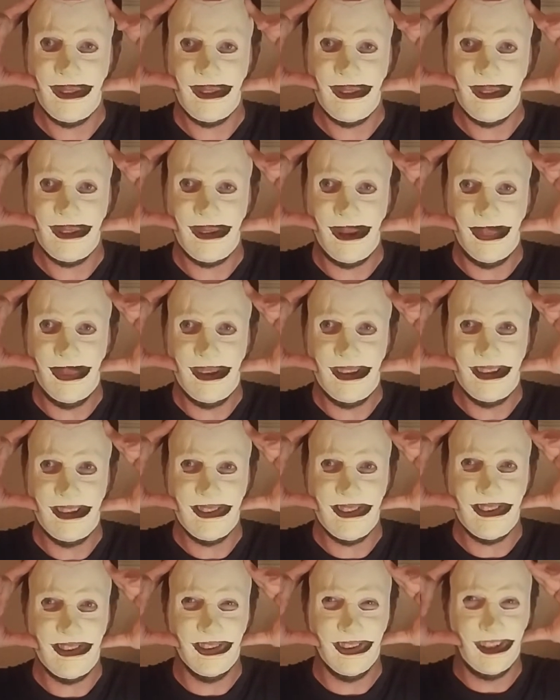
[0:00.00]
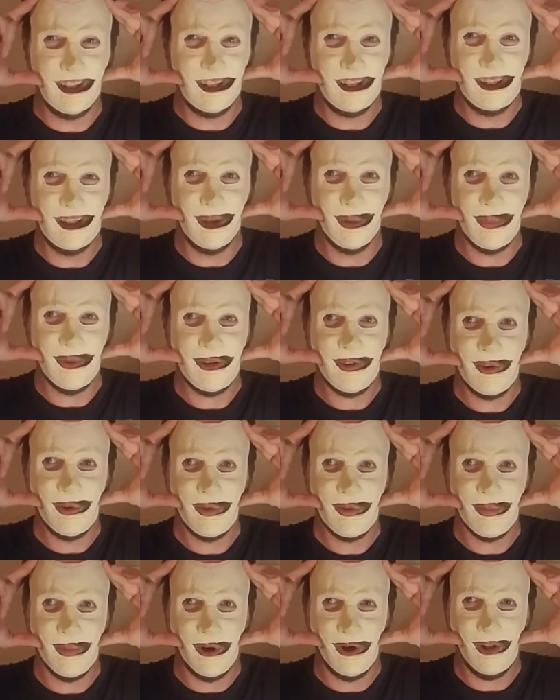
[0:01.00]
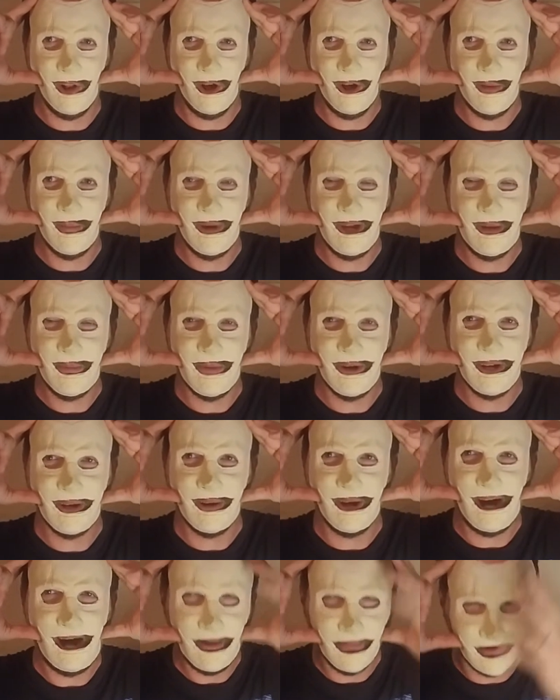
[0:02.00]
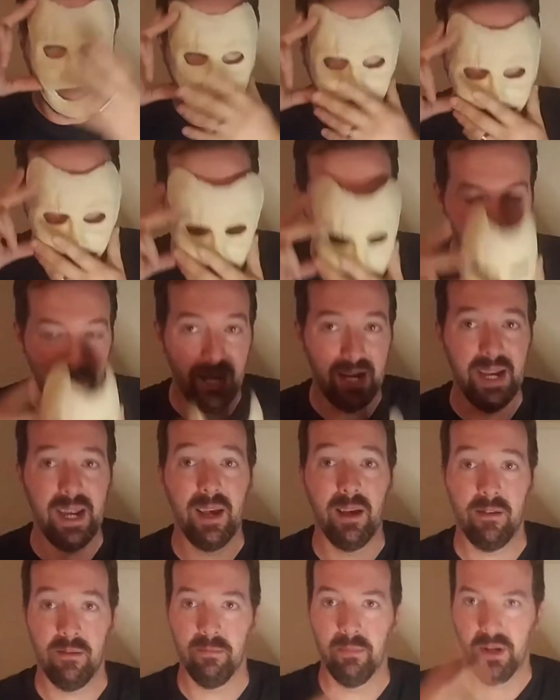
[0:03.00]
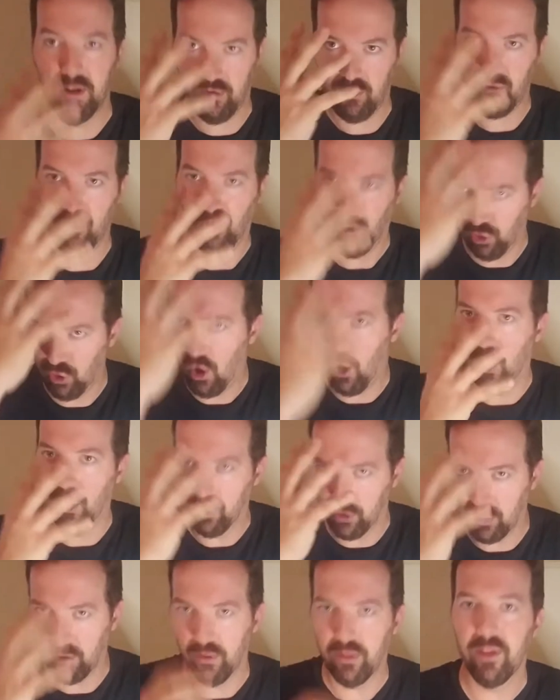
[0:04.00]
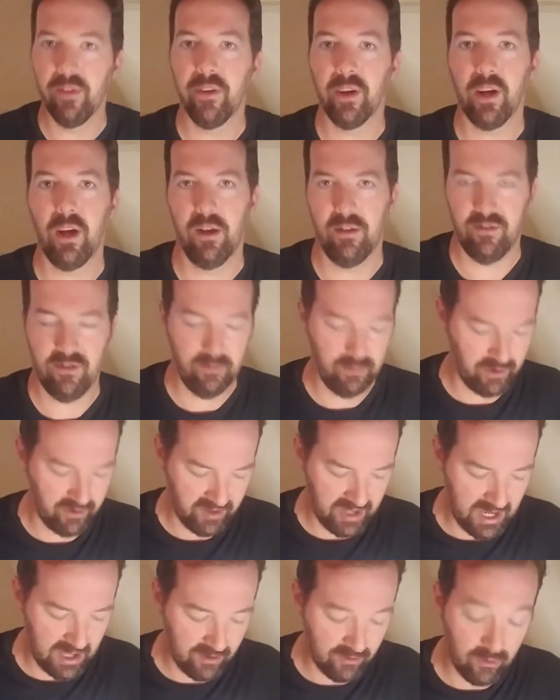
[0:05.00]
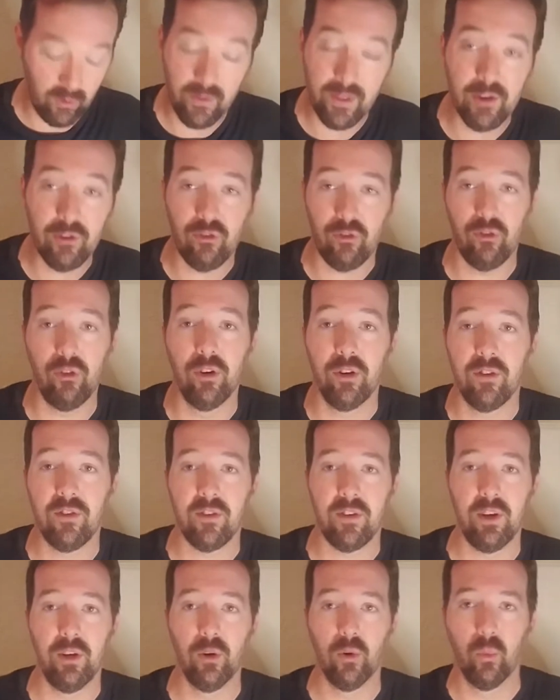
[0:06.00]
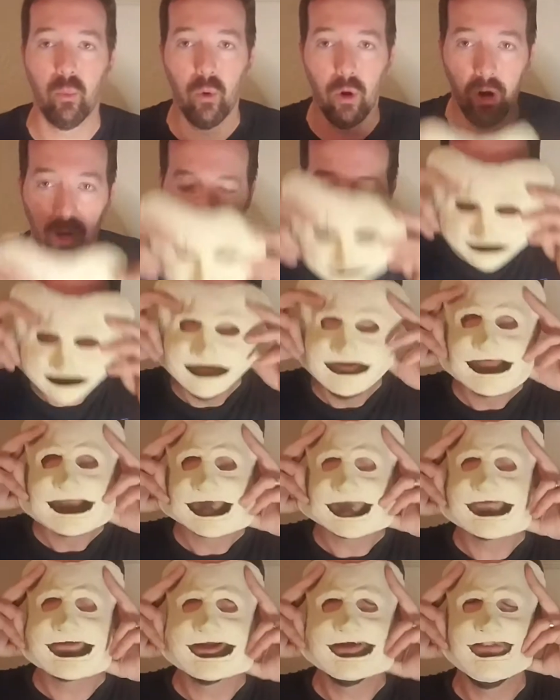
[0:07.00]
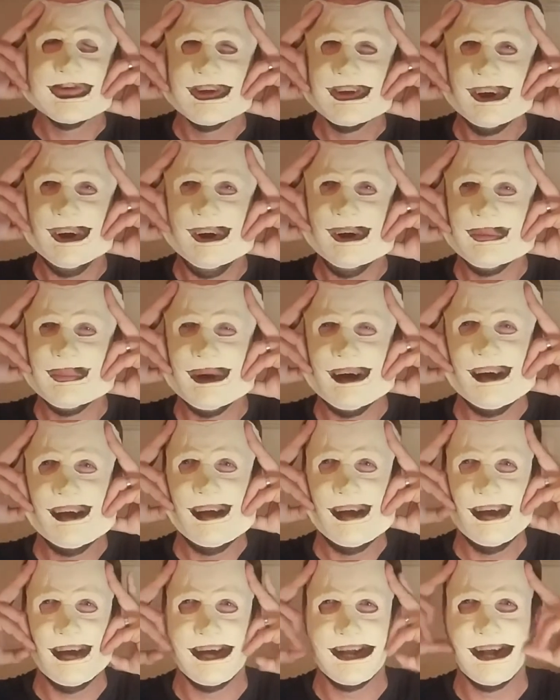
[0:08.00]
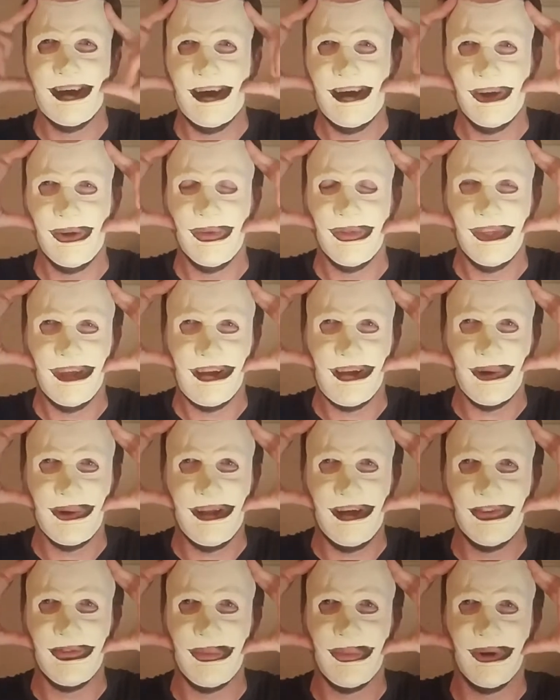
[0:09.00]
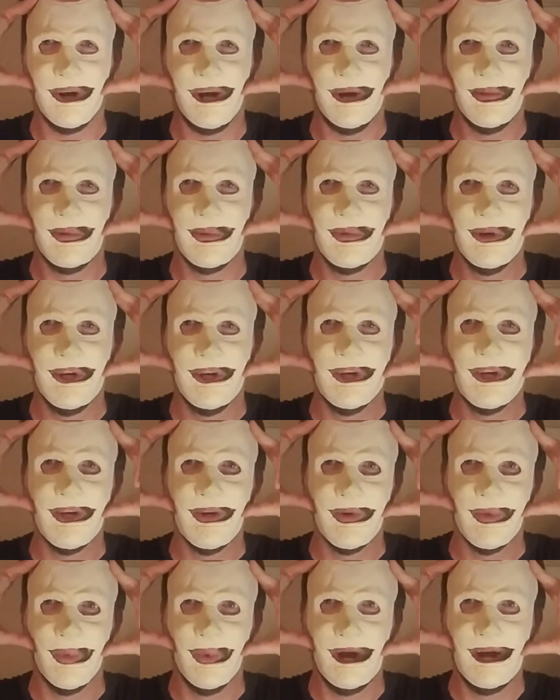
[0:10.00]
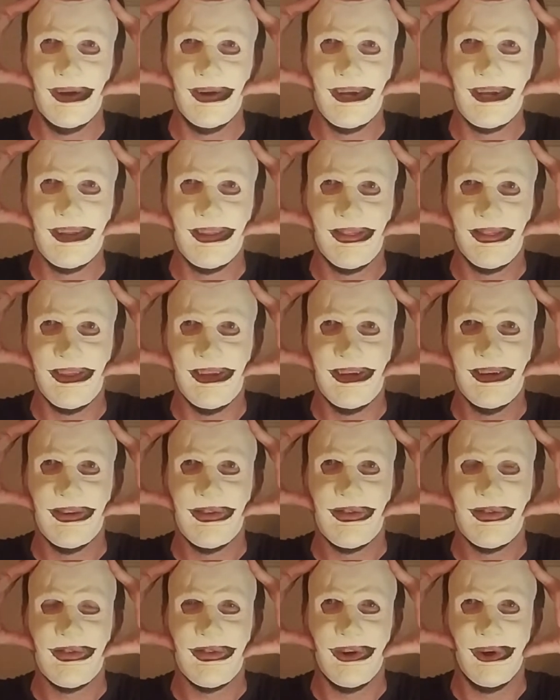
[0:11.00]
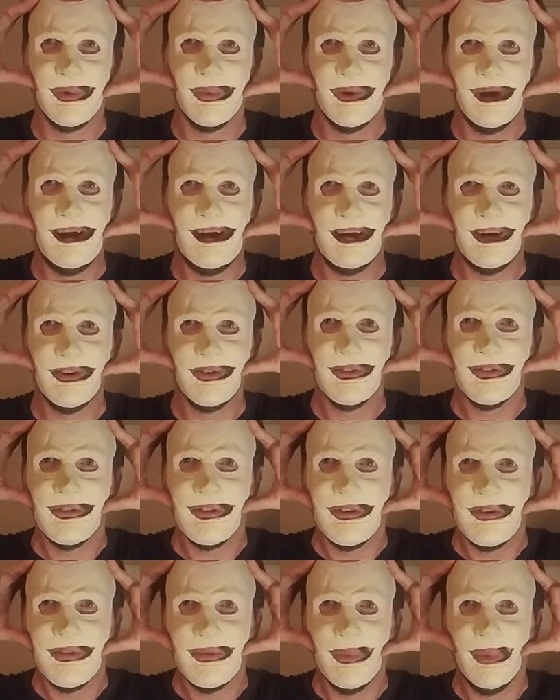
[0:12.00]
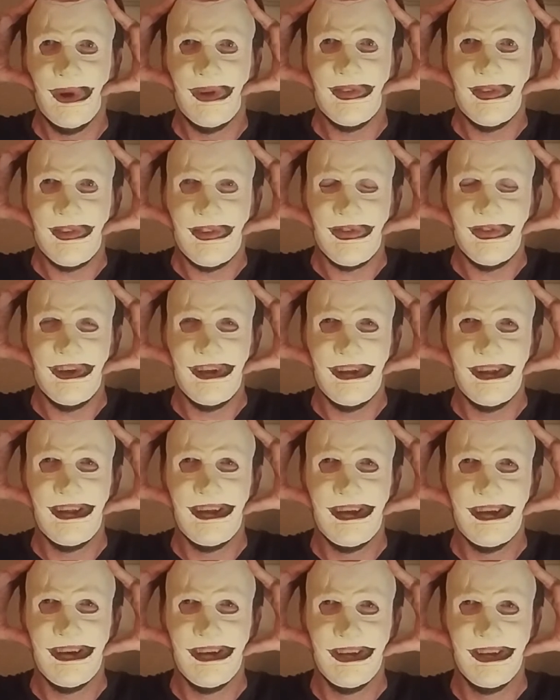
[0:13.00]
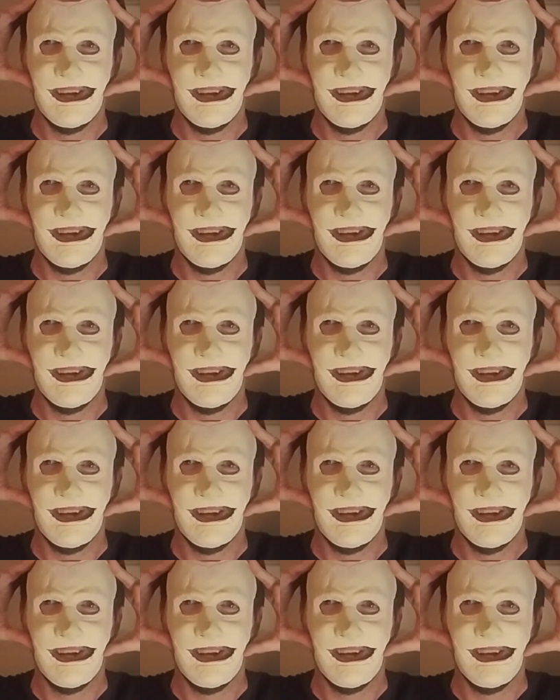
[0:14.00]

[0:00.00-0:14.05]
I mean, it's still a little bit too small on me, but I believe that my head's much longer than the customer's head, so this should still work. But even on my head, I don't think I would have a problem wearing this around once it's fitted in.